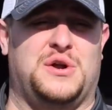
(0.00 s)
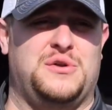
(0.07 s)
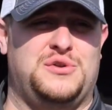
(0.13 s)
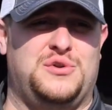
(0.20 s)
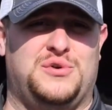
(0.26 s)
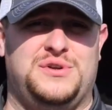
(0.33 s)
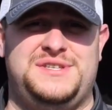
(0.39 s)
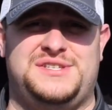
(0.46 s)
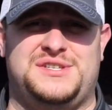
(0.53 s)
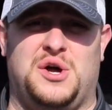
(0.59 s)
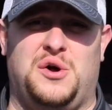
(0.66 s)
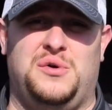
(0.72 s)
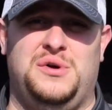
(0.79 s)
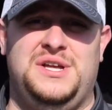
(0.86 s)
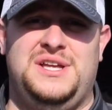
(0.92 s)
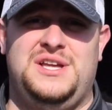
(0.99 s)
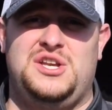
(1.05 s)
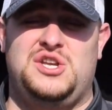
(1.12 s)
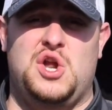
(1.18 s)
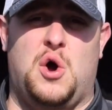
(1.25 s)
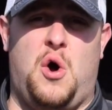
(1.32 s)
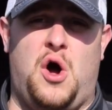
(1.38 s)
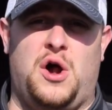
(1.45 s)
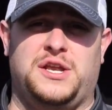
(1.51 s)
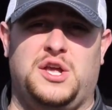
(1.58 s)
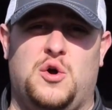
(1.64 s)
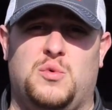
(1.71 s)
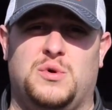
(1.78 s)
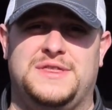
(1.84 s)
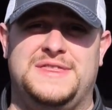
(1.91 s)
turned on, so no
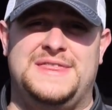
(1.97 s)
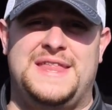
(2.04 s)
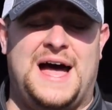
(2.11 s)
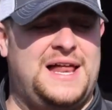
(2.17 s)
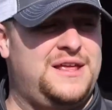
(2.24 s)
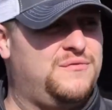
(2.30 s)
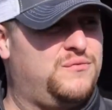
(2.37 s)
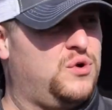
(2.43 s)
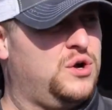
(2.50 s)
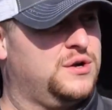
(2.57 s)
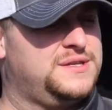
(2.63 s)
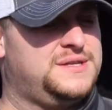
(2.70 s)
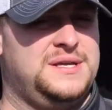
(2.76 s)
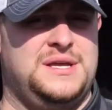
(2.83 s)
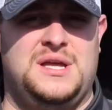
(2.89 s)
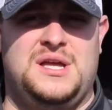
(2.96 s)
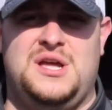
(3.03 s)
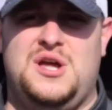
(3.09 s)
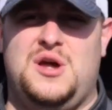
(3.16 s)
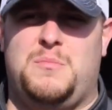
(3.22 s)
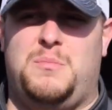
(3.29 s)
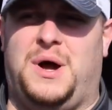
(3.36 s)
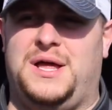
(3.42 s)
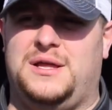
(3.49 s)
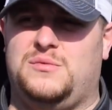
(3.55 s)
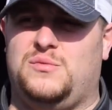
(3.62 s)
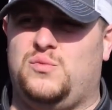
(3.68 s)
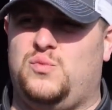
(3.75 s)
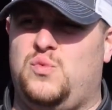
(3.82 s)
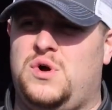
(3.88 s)
audio would not have worked. But
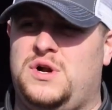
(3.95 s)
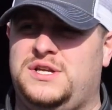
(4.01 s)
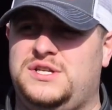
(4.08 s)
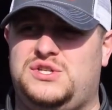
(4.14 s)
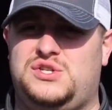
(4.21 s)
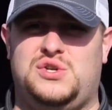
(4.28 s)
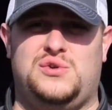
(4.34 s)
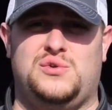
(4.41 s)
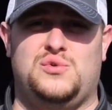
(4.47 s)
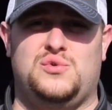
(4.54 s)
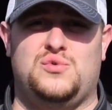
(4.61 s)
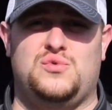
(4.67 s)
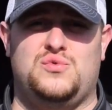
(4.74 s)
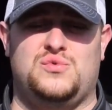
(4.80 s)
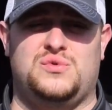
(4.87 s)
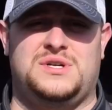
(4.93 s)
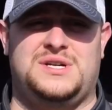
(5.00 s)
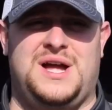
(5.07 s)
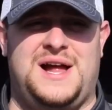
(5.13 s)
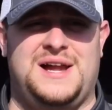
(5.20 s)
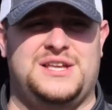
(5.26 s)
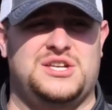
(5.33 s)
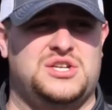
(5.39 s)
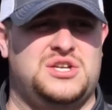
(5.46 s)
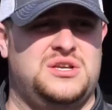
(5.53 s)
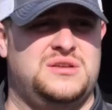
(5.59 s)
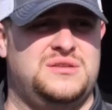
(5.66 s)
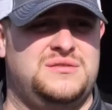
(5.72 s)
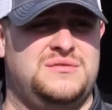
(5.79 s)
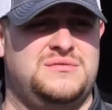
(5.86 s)
wanted to kind of
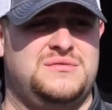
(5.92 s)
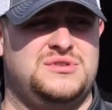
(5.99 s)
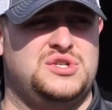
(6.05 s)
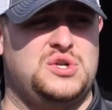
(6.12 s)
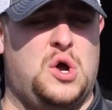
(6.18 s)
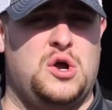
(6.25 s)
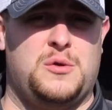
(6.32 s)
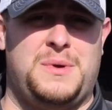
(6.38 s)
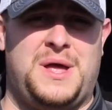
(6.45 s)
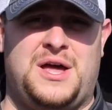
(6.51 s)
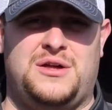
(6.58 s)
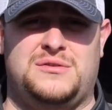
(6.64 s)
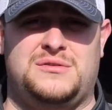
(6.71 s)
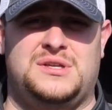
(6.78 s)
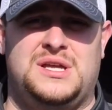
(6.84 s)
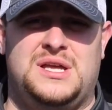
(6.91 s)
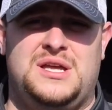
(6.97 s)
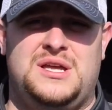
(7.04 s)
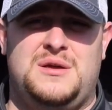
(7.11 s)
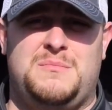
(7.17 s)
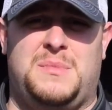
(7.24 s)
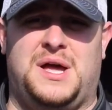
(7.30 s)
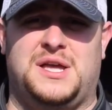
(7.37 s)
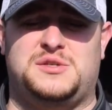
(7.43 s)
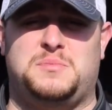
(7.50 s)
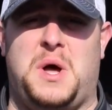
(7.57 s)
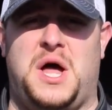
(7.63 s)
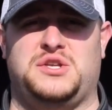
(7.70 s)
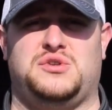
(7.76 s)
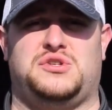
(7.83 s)
talk about my
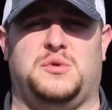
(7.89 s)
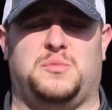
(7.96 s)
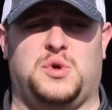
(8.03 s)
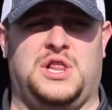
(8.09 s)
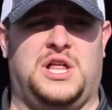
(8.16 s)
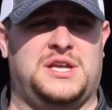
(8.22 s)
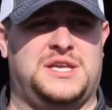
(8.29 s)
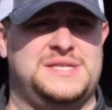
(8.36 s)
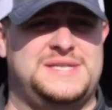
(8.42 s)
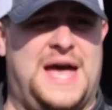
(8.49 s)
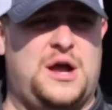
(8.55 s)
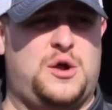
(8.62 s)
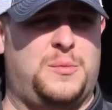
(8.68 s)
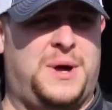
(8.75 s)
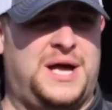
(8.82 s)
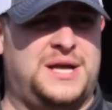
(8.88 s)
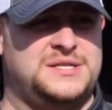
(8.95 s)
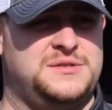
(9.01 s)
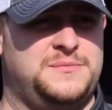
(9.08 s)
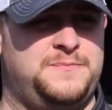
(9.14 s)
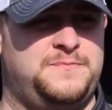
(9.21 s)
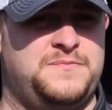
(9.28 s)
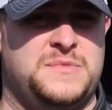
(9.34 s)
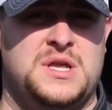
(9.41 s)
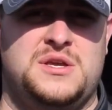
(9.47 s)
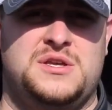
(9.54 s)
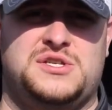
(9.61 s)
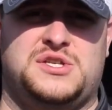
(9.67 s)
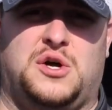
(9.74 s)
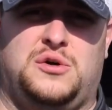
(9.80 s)
sponsorship with Lucky Tackle Box.
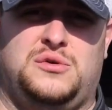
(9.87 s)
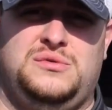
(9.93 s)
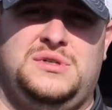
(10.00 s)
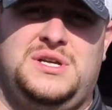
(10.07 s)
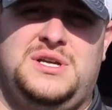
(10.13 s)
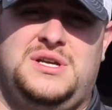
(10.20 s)
So